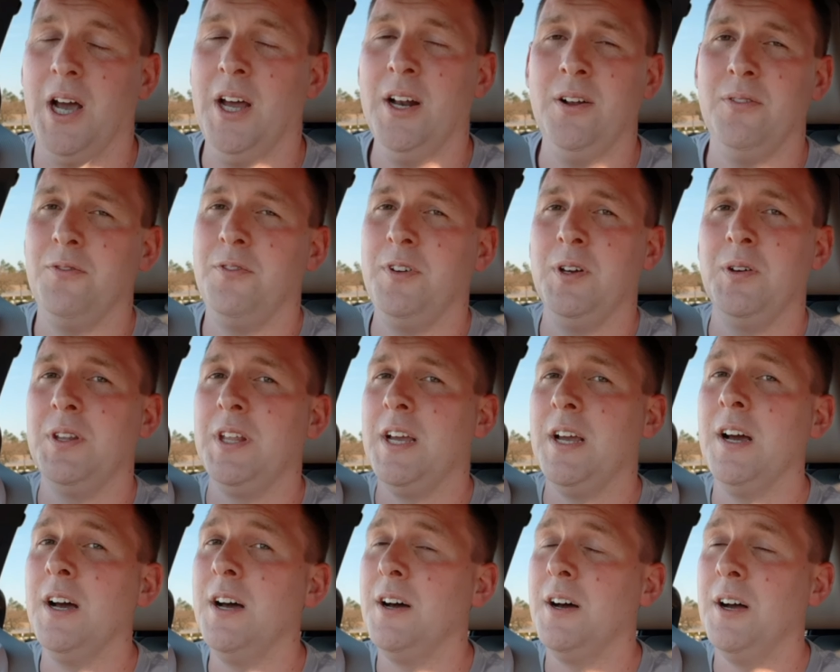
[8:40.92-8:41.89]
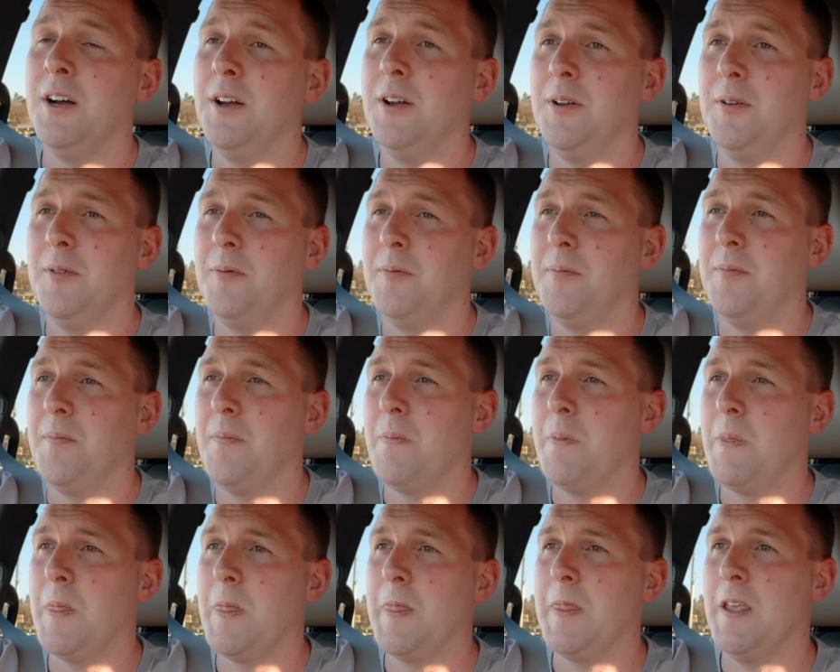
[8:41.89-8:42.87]
I don't feel they are.
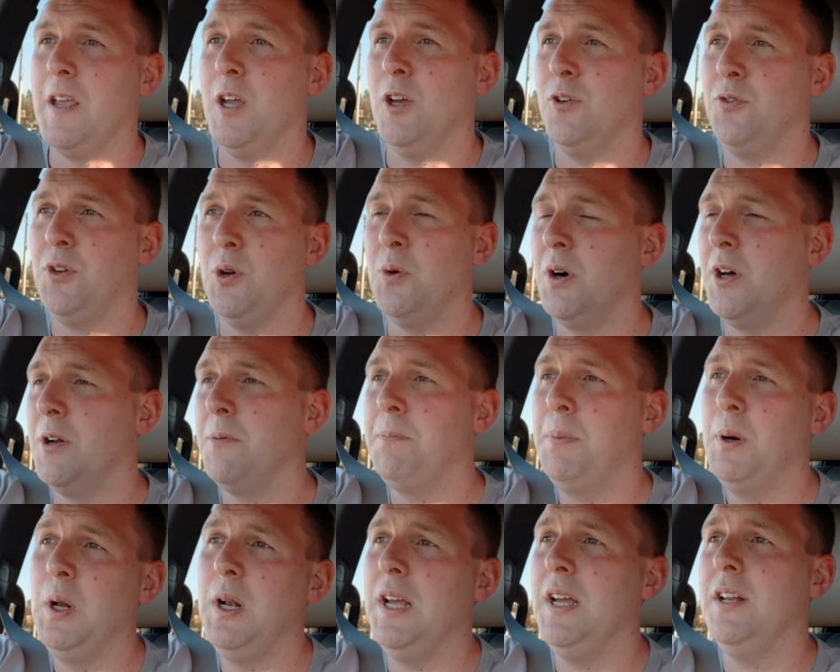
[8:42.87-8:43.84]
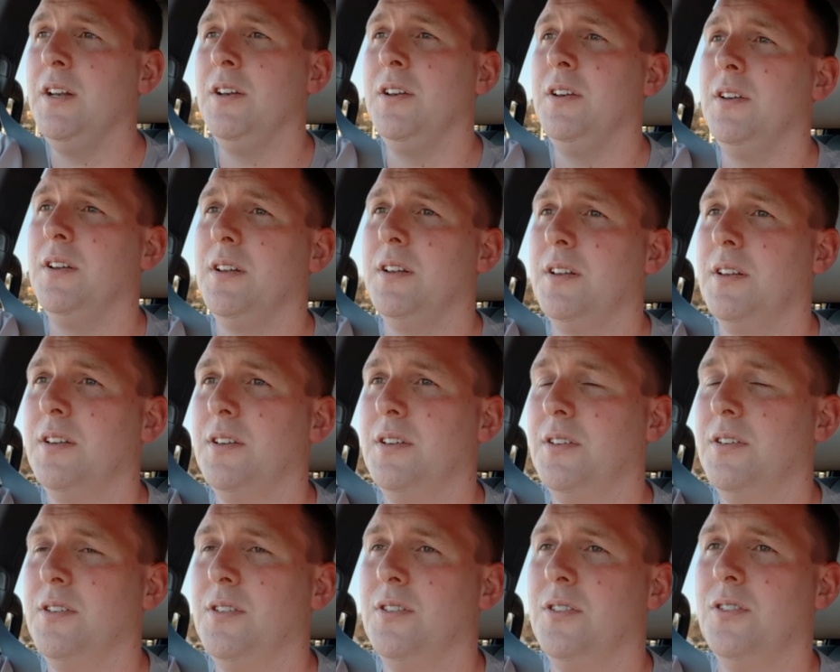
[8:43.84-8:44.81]
If you want to pull in
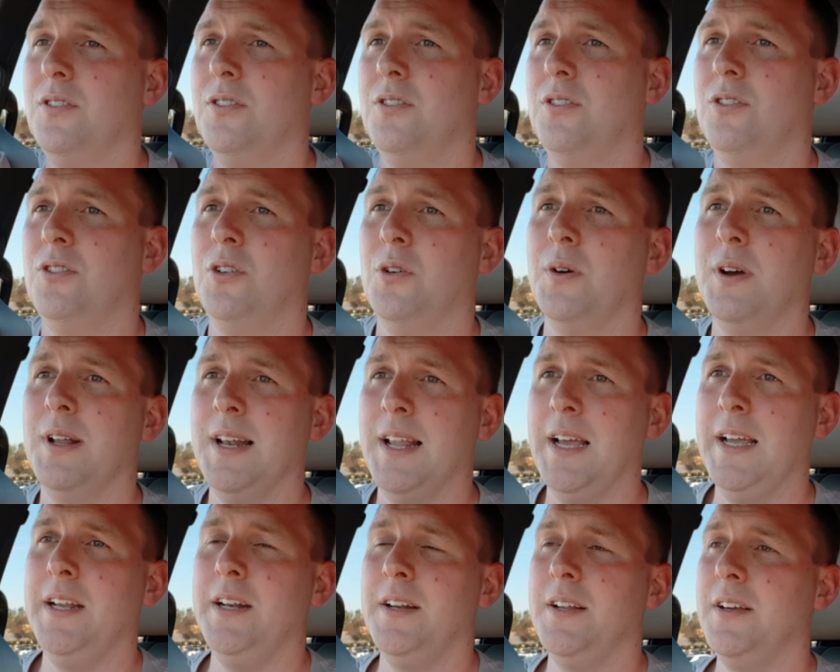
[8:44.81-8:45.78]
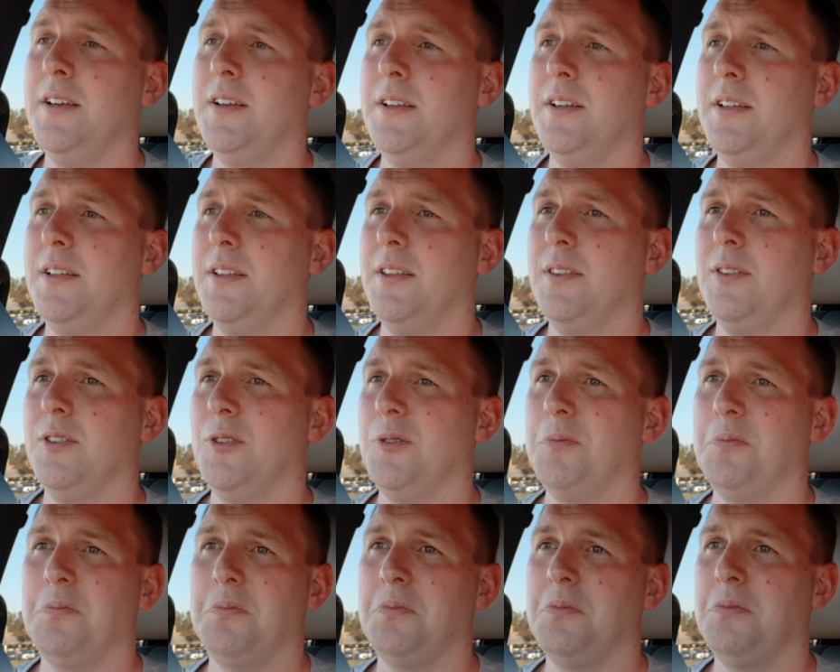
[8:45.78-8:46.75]
to a lane,
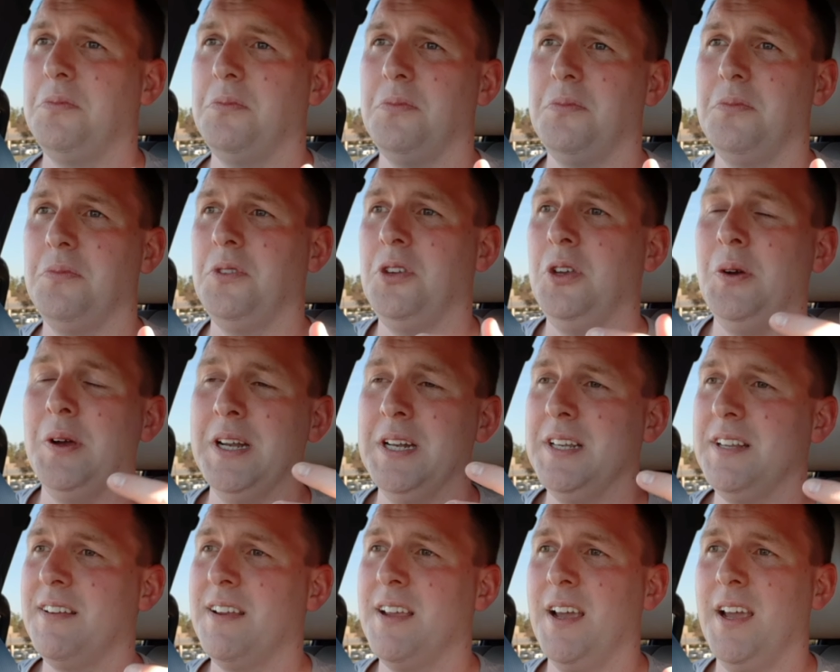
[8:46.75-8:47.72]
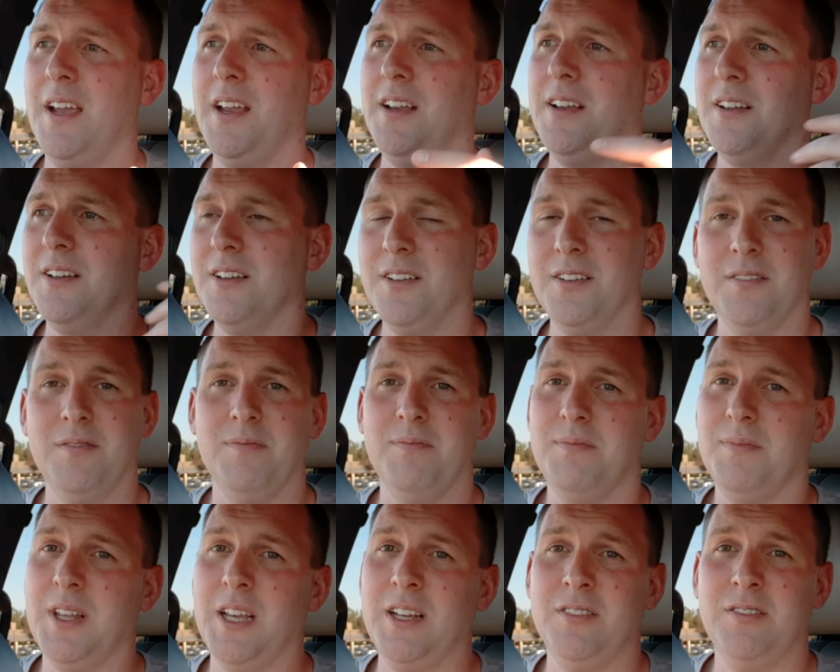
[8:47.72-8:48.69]
you indicate,
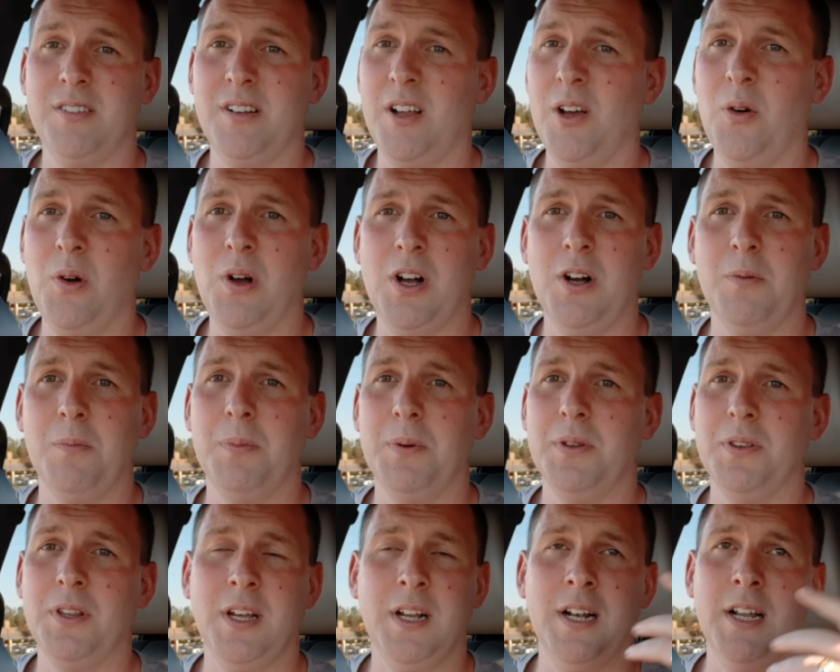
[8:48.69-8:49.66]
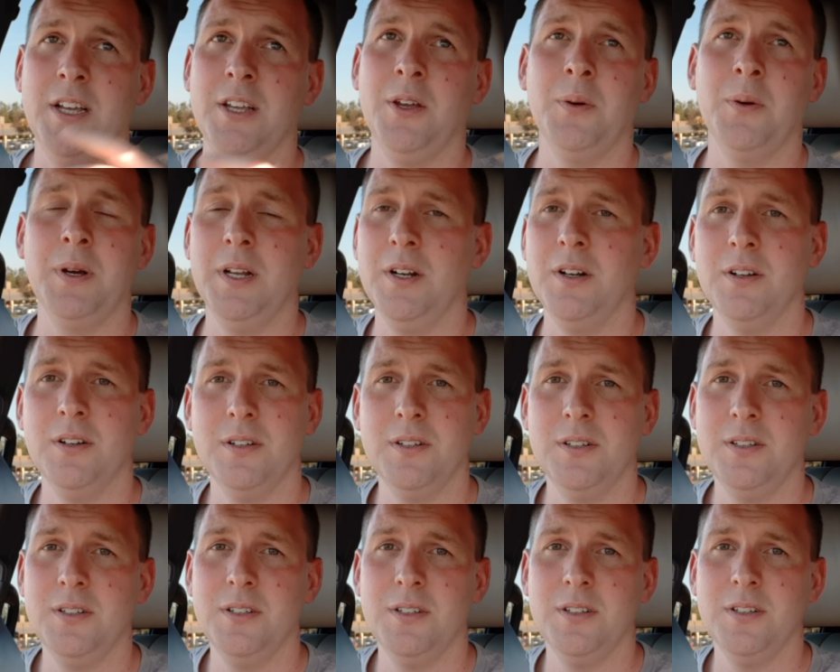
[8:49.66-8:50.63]
they slow up, they let you in.
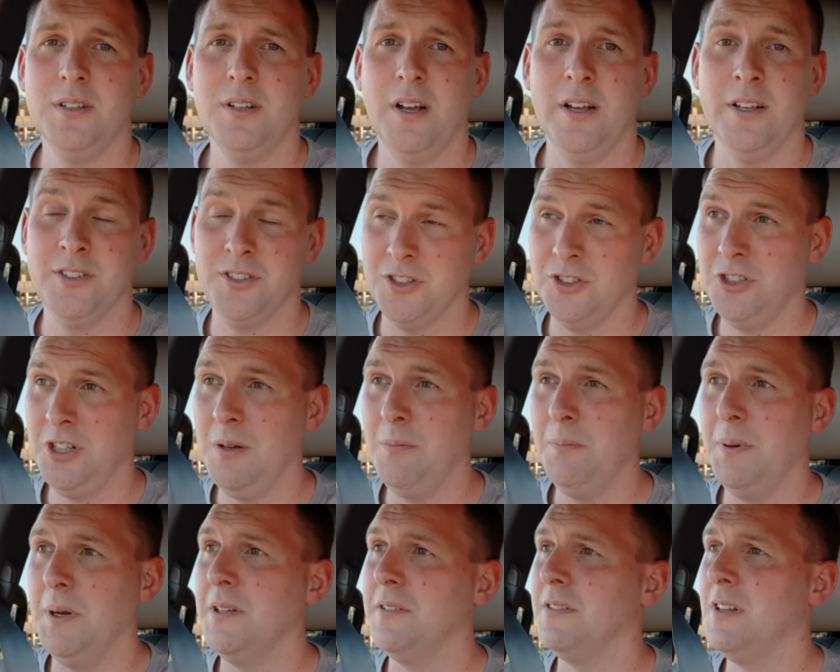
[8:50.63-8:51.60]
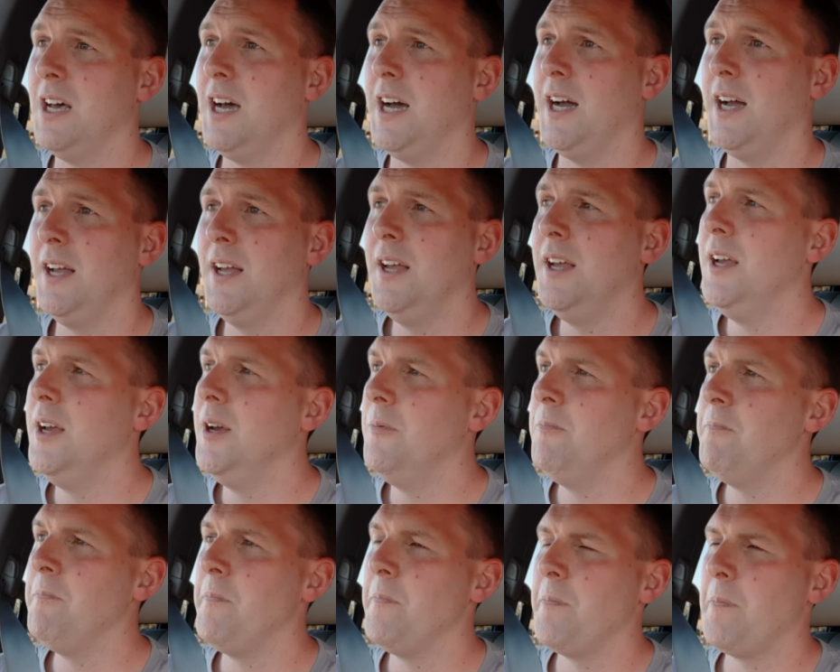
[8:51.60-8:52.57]
It's as simple as that.
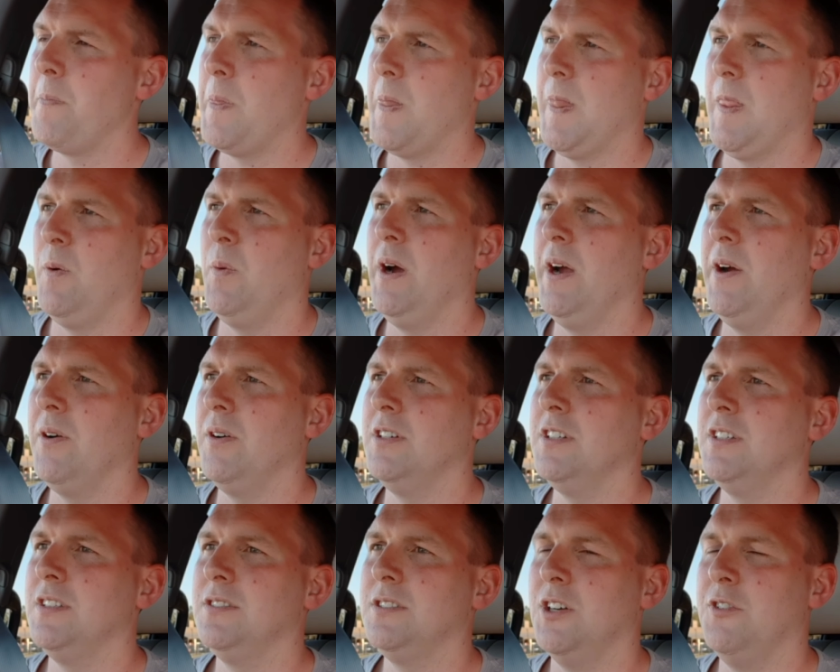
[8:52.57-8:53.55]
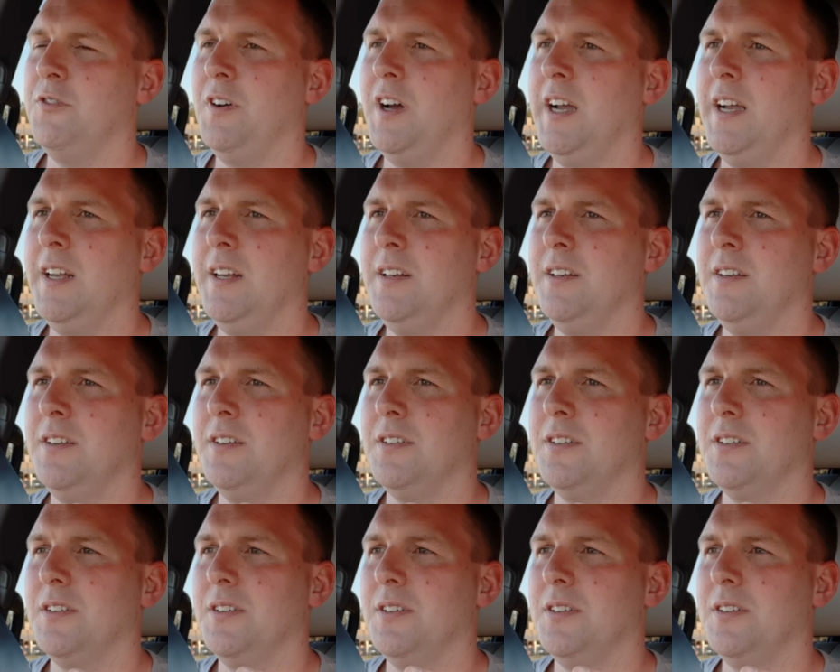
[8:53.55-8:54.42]
Whereas I find